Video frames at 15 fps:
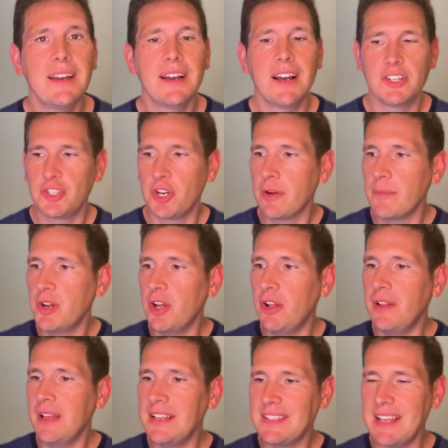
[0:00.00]
A
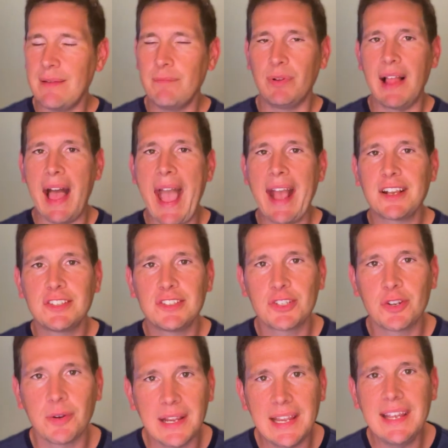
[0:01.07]
terminal is a black
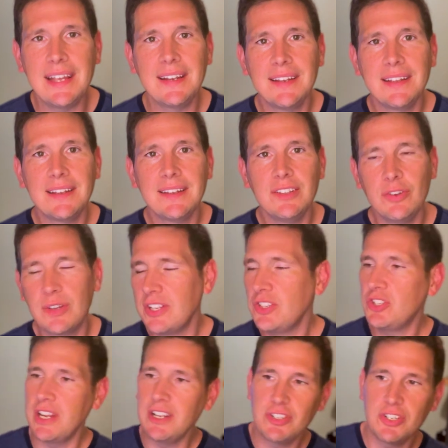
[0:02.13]
screen. You can
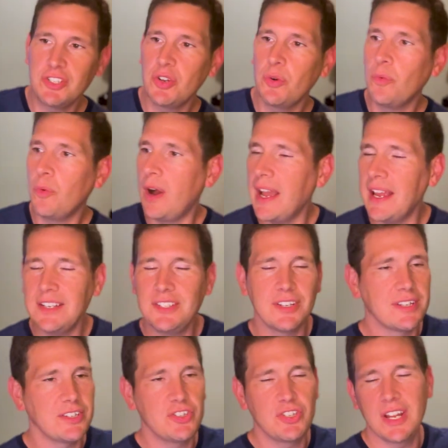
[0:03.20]
change it to white. You
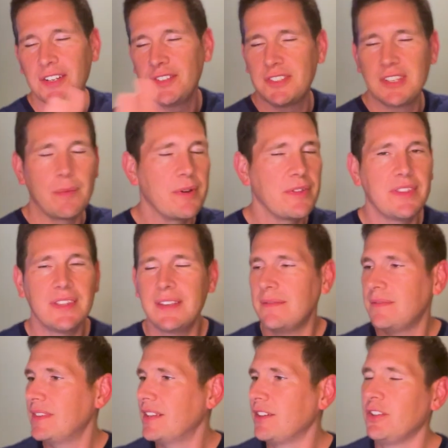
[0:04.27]
can change some of
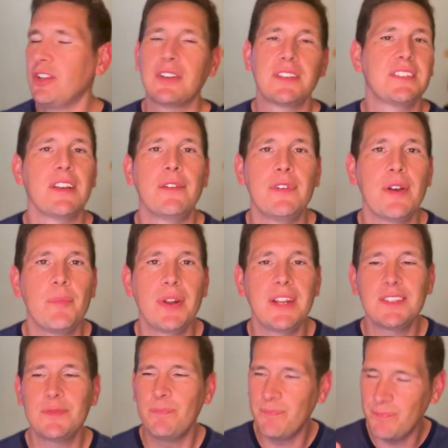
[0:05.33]
the, the looks of it, but
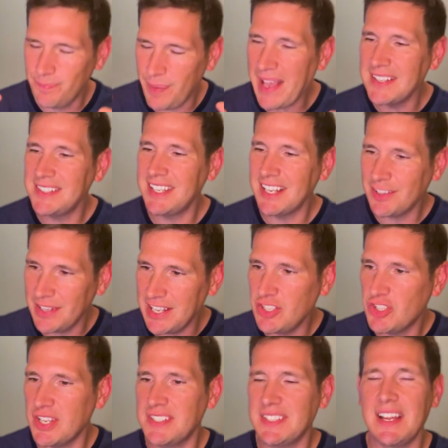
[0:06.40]
it's basically
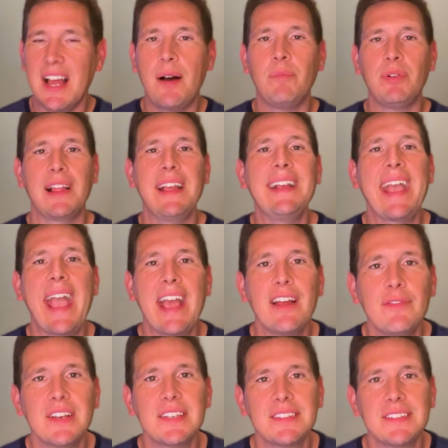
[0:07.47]
just a blank
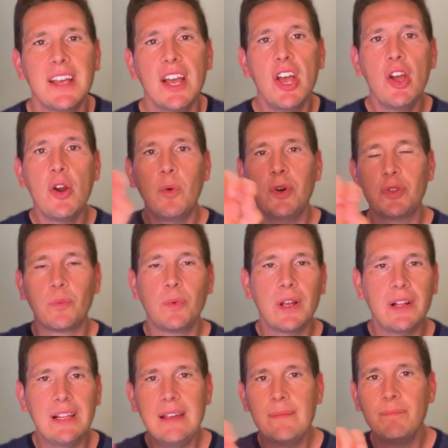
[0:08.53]
canvas with
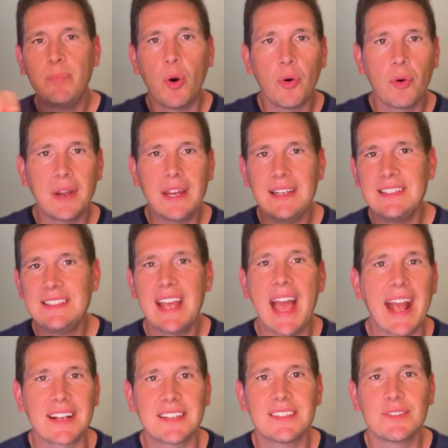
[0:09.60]
really boring
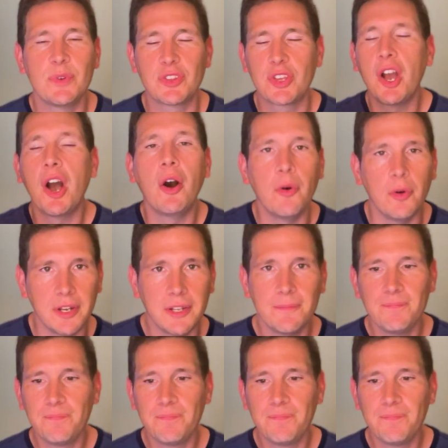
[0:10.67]
text, with code.